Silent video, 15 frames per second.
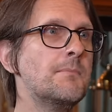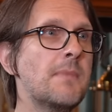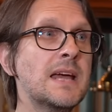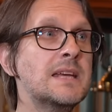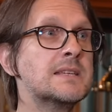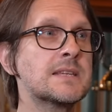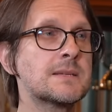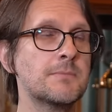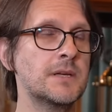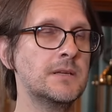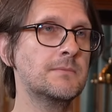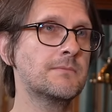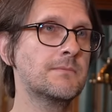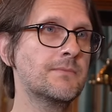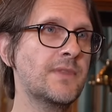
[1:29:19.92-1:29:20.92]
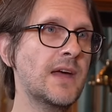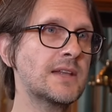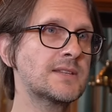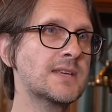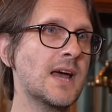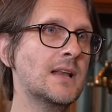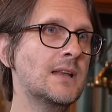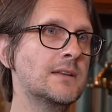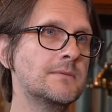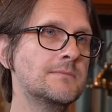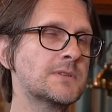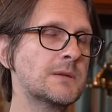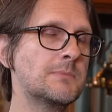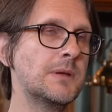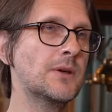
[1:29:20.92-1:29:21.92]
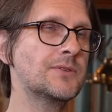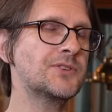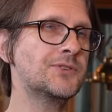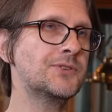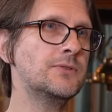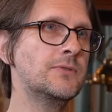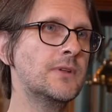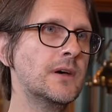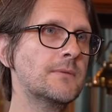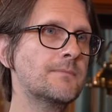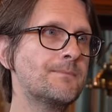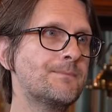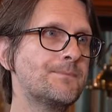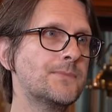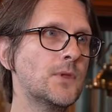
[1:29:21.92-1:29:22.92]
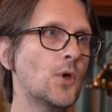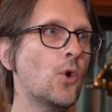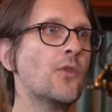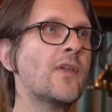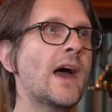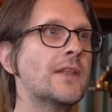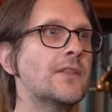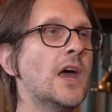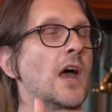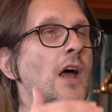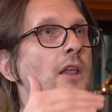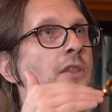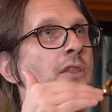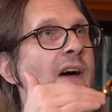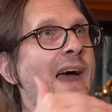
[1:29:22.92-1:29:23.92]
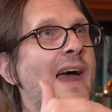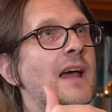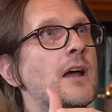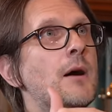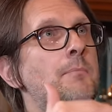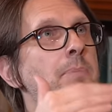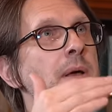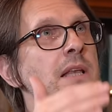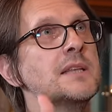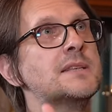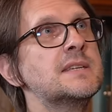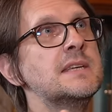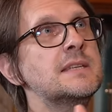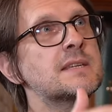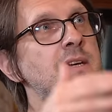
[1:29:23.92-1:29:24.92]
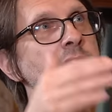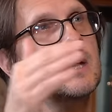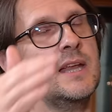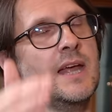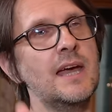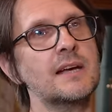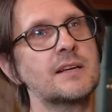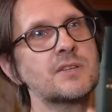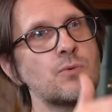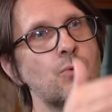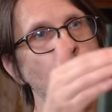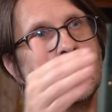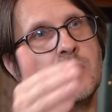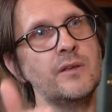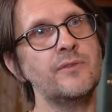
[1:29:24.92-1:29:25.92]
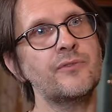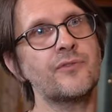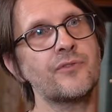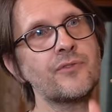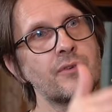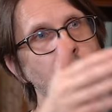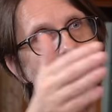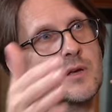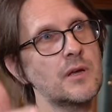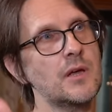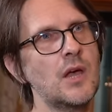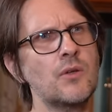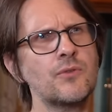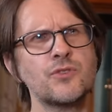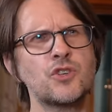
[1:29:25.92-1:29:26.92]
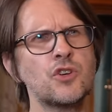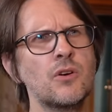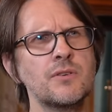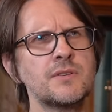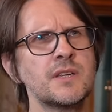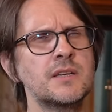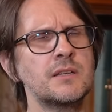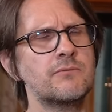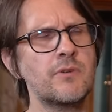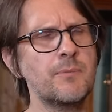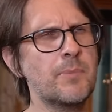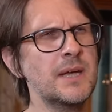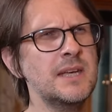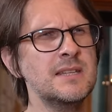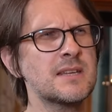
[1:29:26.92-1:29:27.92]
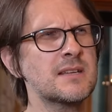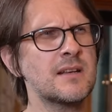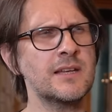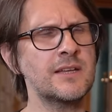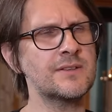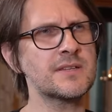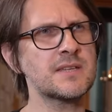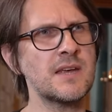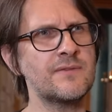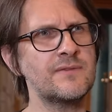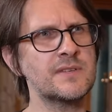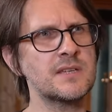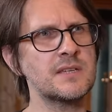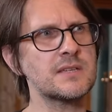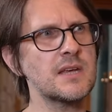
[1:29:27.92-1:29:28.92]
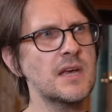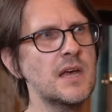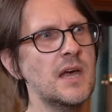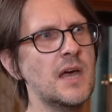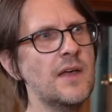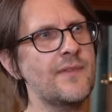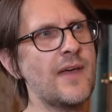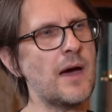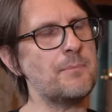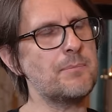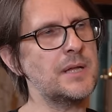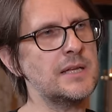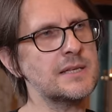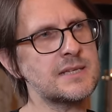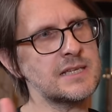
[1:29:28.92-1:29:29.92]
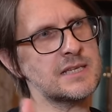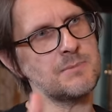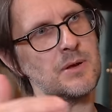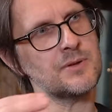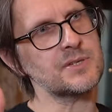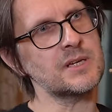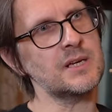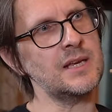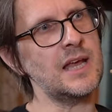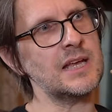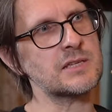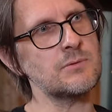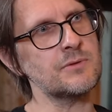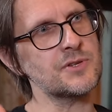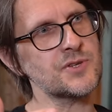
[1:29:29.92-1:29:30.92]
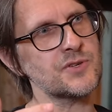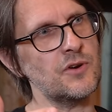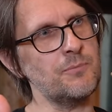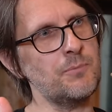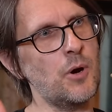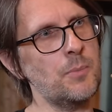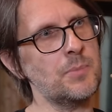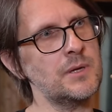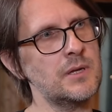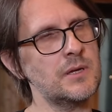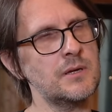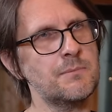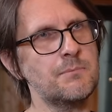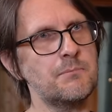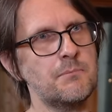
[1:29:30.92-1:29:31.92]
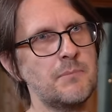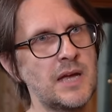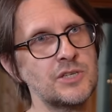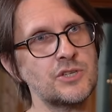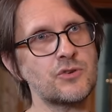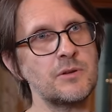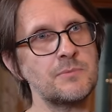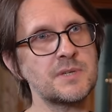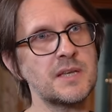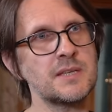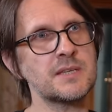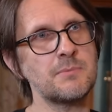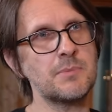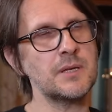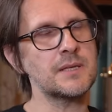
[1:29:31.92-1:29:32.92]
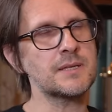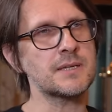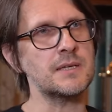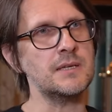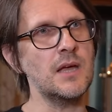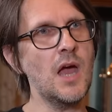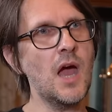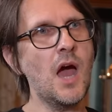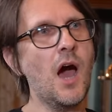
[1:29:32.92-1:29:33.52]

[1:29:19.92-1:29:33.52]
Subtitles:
Amazes me that talent to be able to do that, or that ability to connect with. Elton John did it repeatedly in the 70s. That ability to be able to connect with a sort of popular mainstream sensibility.